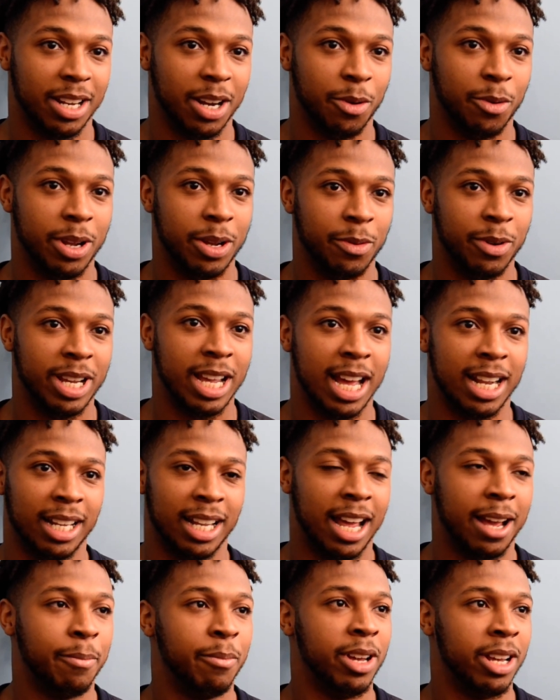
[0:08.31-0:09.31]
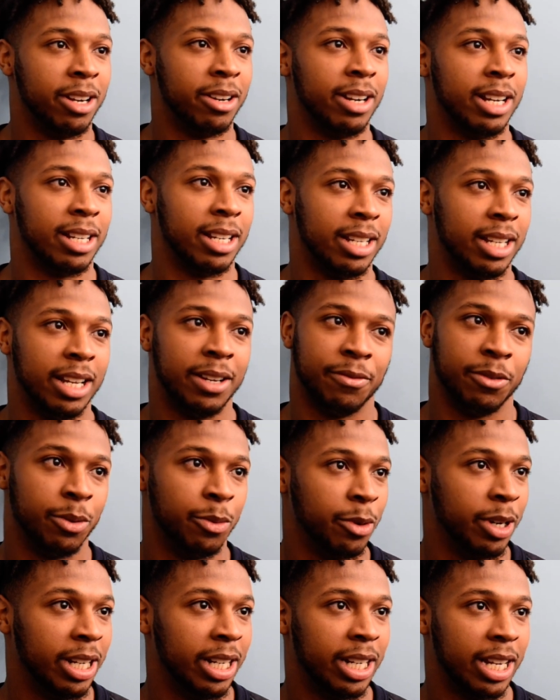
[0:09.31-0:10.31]
We got a lot better every
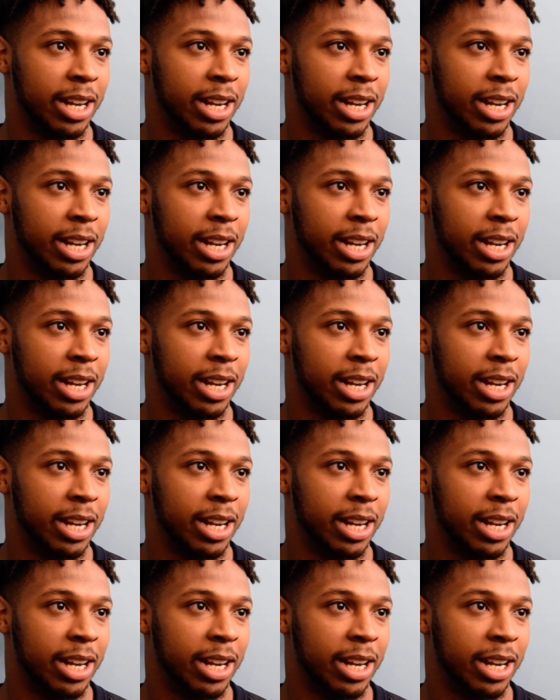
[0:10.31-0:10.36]
week.